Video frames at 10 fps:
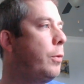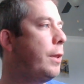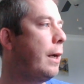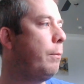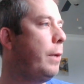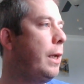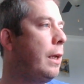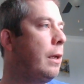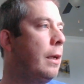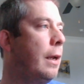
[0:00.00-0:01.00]
without a
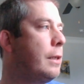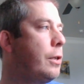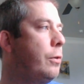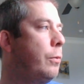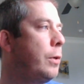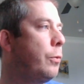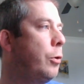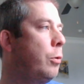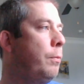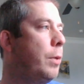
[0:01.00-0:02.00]
meeting and ask you what
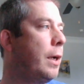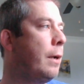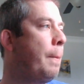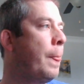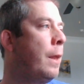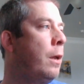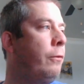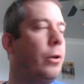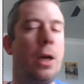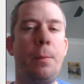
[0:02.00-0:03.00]
room, but if
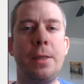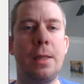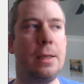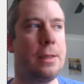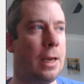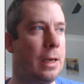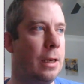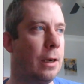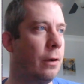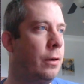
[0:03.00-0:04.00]
you come into the date
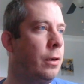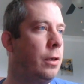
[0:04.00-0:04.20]
here,